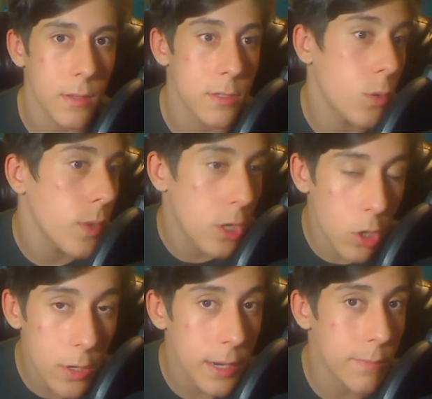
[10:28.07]
So we
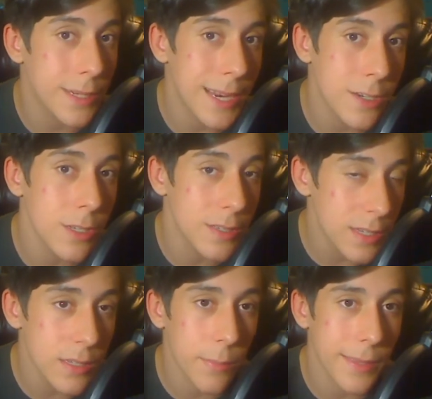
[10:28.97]
could potentially
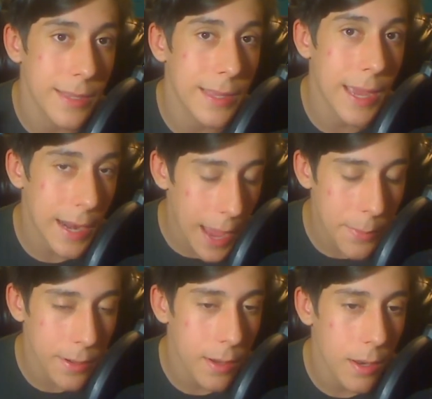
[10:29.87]
see something like that
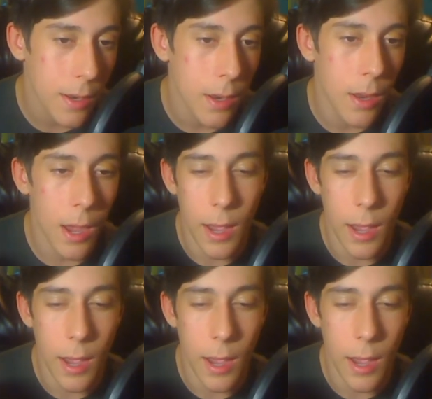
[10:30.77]
happen.